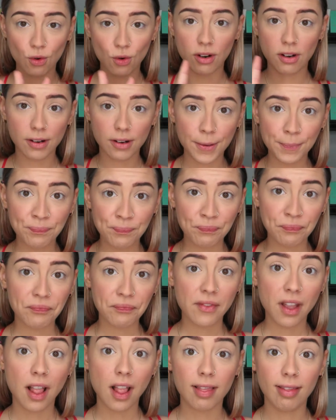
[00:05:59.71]
more
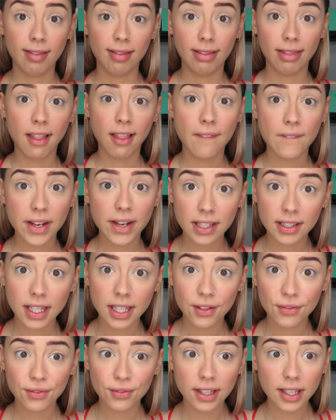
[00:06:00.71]

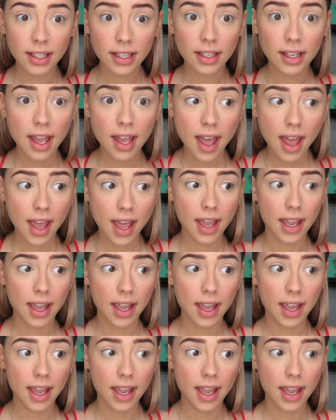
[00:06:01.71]
lovey-dovey